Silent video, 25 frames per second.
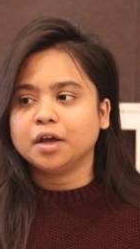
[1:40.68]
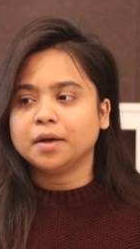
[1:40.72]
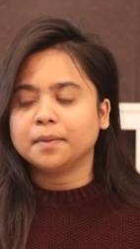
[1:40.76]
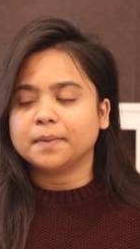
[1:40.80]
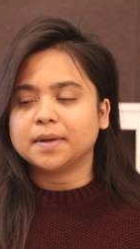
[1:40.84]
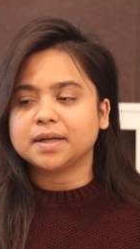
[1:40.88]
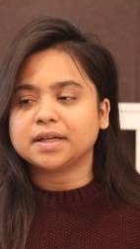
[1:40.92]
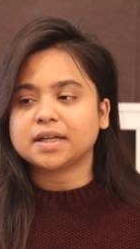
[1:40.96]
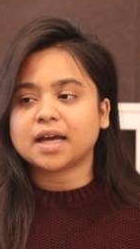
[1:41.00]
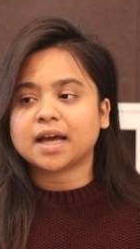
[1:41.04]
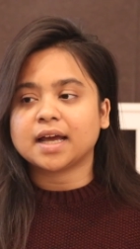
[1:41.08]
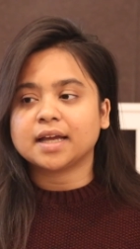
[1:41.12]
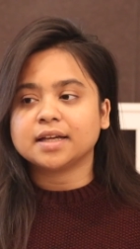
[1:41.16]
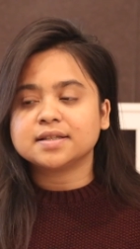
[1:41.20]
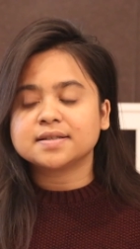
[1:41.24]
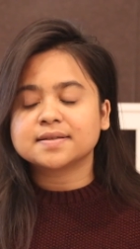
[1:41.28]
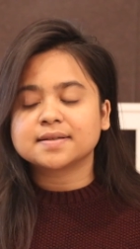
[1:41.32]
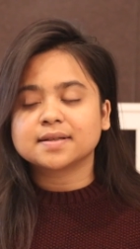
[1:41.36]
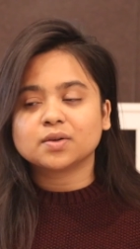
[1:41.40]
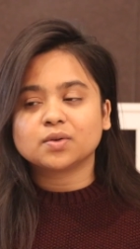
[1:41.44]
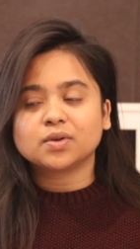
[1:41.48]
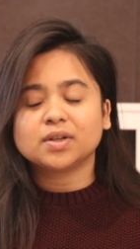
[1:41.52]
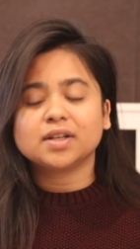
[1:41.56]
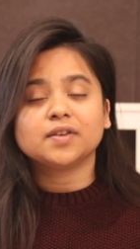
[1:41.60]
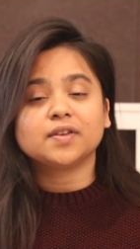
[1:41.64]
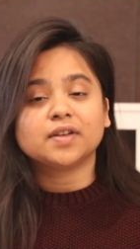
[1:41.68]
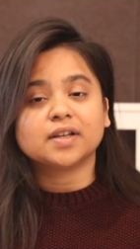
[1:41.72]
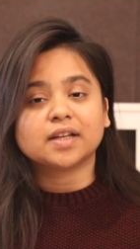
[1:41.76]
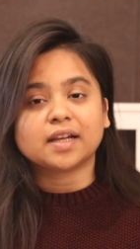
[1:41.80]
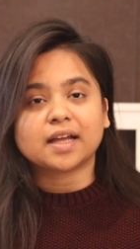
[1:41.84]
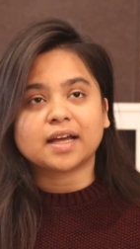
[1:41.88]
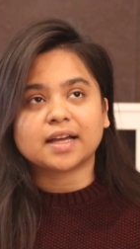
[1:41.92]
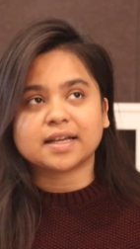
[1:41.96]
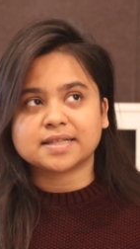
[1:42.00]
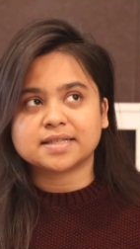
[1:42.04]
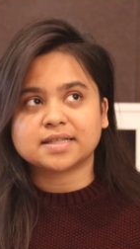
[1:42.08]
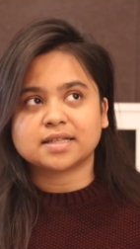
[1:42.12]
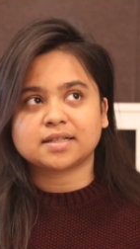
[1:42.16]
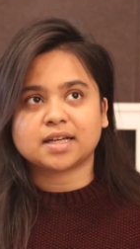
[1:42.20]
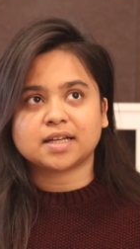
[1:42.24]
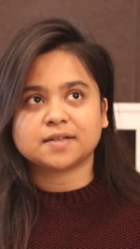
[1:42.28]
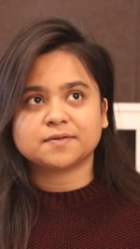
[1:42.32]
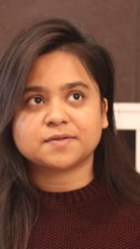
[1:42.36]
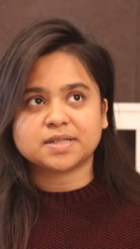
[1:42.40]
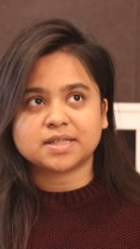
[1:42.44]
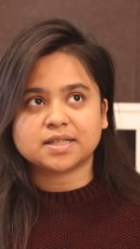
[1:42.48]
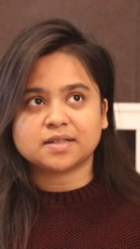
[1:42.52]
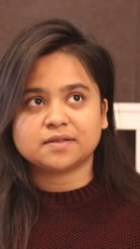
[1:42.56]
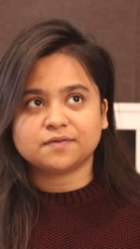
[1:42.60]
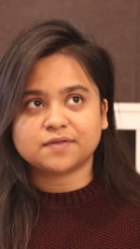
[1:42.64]
but I slowly realized that I
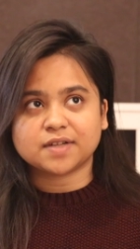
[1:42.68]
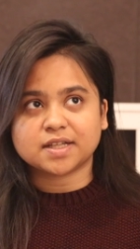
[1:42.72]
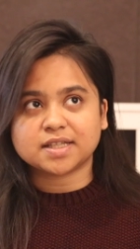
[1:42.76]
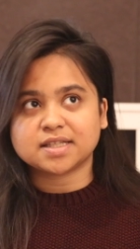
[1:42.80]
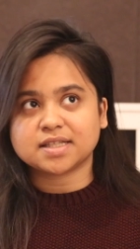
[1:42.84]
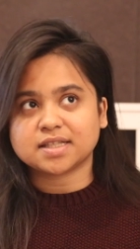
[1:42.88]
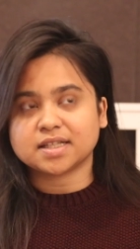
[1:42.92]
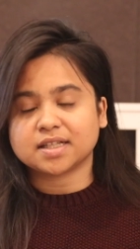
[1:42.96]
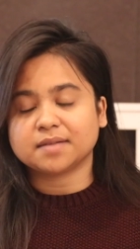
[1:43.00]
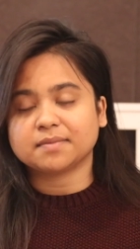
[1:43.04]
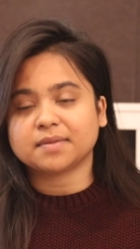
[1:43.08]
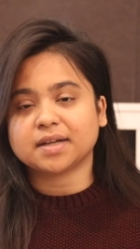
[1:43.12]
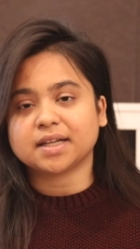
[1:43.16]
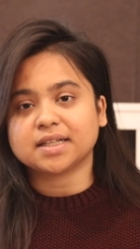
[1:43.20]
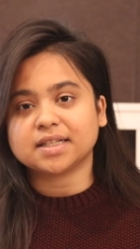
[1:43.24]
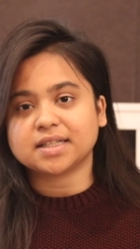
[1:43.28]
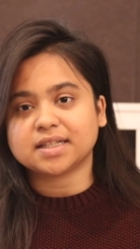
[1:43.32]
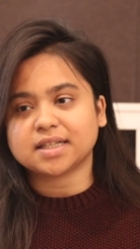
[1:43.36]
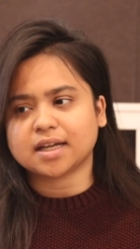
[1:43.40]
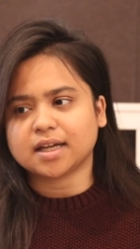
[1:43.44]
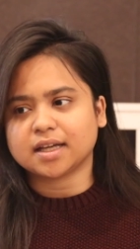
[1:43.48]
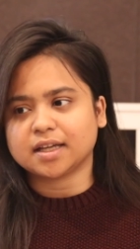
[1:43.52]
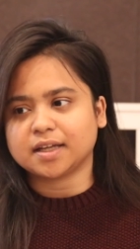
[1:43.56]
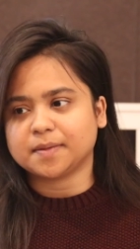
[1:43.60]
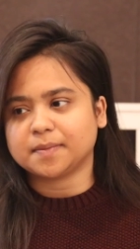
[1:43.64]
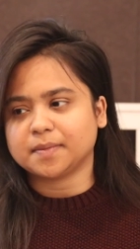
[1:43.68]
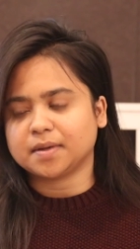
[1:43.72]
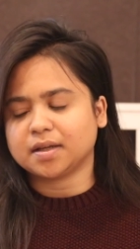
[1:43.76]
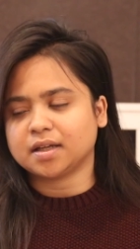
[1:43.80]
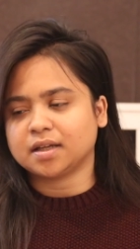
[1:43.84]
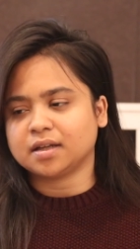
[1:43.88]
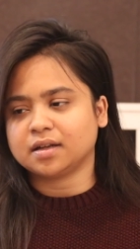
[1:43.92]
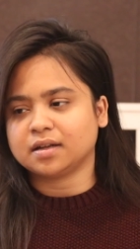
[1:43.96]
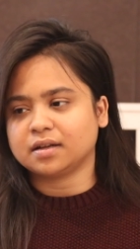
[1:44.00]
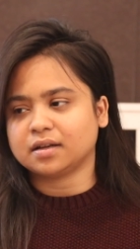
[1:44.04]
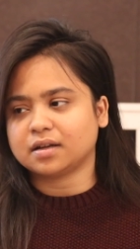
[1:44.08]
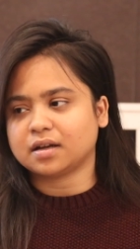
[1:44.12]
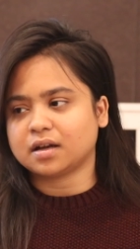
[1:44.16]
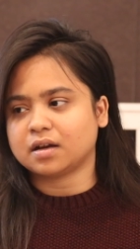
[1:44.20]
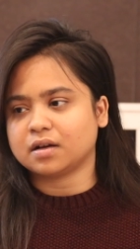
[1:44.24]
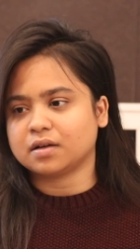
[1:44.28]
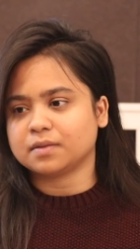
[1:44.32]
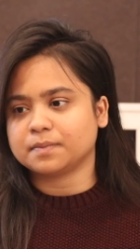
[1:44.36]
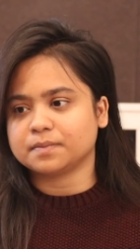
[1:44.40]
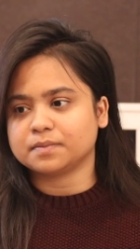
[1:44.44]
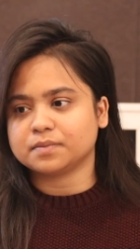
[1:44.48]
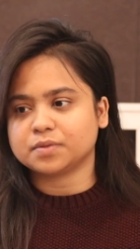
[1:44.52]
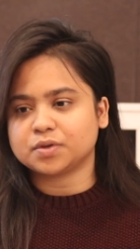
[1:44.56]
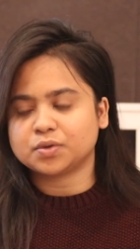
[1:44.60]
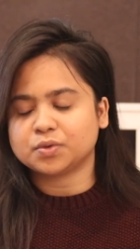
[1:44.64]
was investing my time in
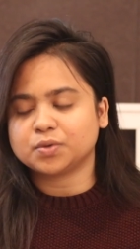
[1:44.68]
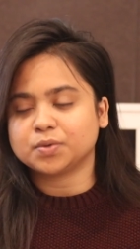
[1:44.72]
um,